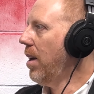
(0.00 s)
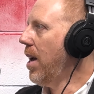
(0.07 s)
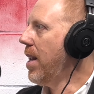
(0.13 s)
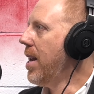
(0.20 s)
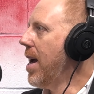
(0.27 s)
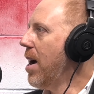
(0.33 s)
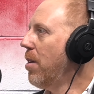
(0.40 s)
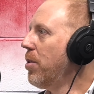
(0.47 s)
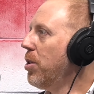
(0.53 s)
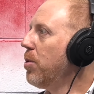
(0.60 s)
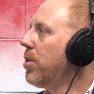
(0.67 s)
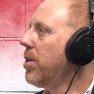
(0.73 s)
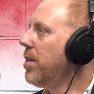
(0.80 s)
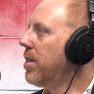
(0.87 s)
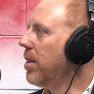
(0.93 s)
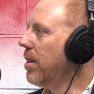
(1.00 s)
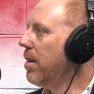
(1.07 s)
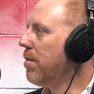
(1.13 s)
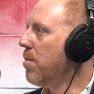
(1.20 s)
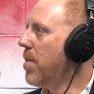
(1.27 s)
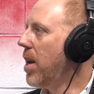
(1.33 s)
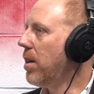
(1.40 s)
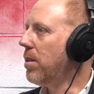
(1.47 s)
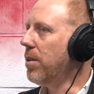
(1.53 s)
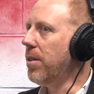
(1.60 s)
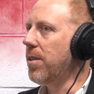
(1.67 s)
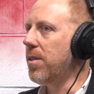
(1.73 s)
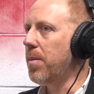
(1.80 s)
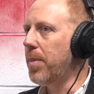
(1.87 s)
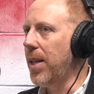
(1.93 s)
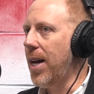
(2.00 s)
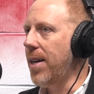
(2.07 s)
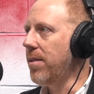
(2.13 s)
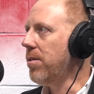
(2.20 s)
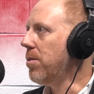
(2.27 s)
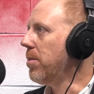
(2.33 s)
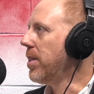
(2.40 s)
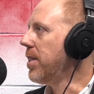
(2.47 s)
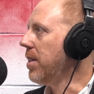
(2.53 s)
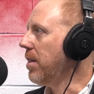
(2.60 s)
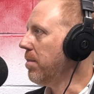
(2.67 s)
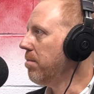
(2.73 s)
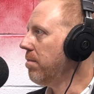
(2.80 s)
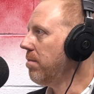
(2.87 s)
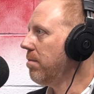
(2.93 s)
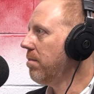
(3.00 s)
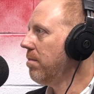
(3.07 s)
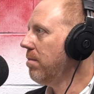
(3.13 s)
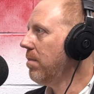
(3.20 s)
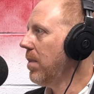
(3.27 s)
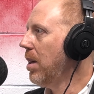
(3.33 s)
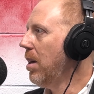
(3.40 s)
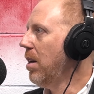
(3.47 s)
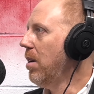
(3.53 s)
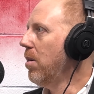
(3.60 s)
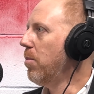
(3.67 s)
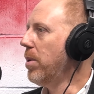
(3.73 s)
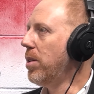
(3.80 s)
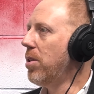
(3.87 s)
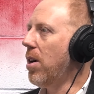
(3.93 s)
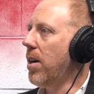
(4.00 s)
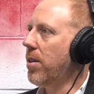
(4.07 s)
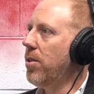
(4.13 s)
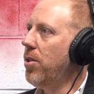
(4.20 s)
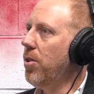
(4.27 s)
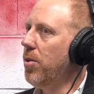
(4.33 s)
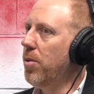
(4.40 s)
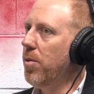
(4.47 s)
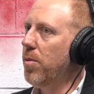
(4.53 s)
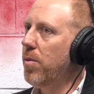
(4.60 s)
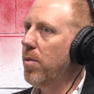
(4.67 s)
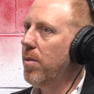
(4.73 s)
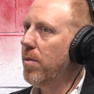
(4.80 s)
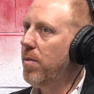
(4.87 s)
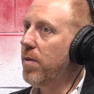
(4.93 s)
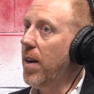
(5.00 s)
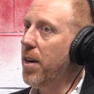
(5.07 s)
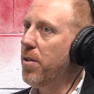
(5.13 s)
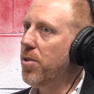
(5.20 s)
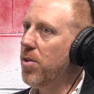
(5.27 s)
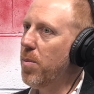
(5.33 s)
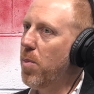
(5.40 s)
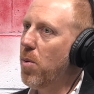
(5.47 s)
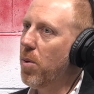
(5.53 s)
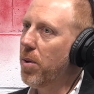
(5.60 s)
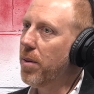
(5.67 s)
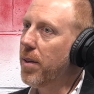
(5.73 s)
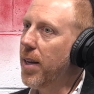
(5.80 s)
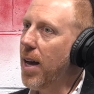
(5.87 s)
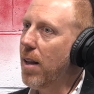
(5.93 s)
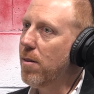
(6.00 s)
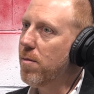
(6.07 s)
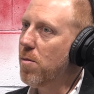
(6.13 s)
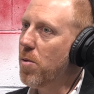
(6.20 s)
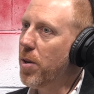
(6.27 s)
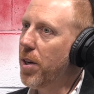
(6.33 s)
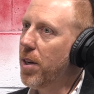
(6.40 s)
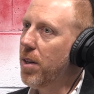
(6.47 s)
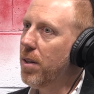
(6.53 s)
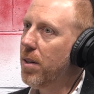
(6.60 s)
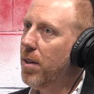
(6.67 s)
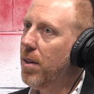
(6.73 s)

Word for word: And now you could deliver medical supplies to a team. We talked to fire support in California.